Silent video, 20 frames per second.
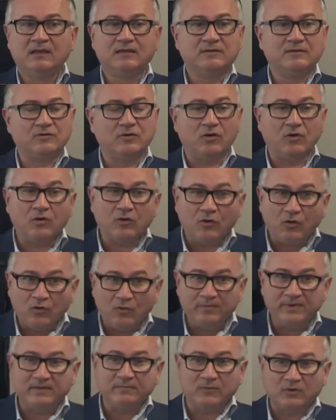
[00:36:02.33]
you go
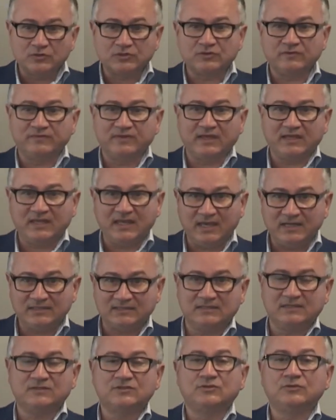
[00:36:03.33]
home in most of the
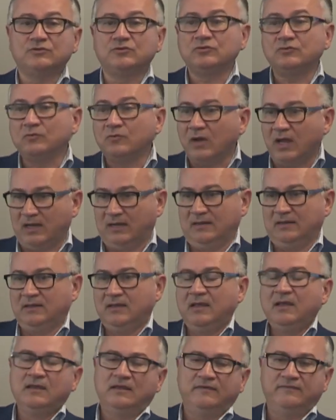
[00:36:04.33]
cases, you do well.
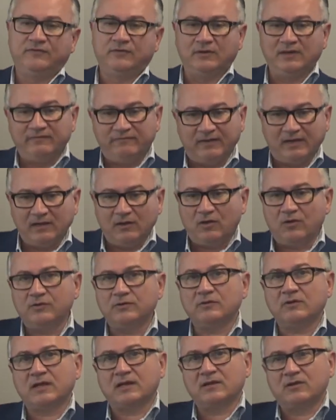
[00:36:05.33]
If you live
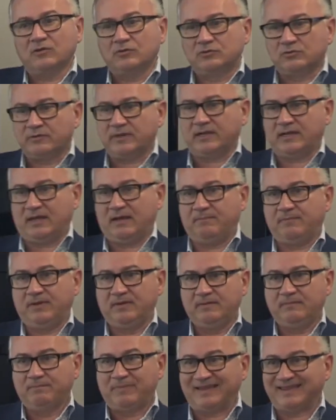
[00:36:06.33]
alone, you can go to rehab,
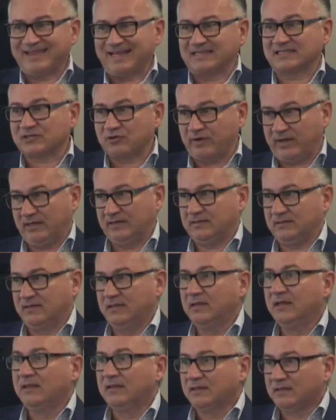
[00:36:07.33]
but that's great.
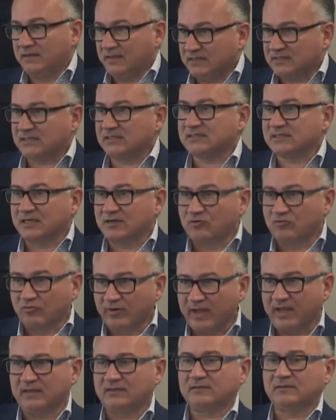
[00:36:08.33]
This is a
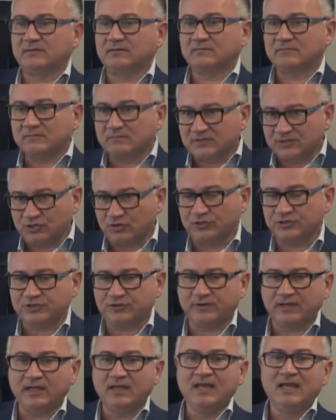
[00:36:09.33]
great
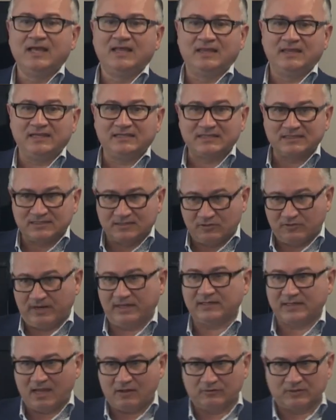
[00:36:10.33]
surgery, this is a
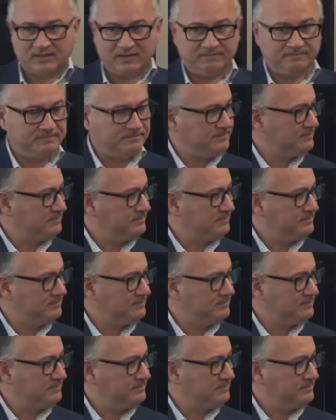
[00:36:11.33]
great outcome.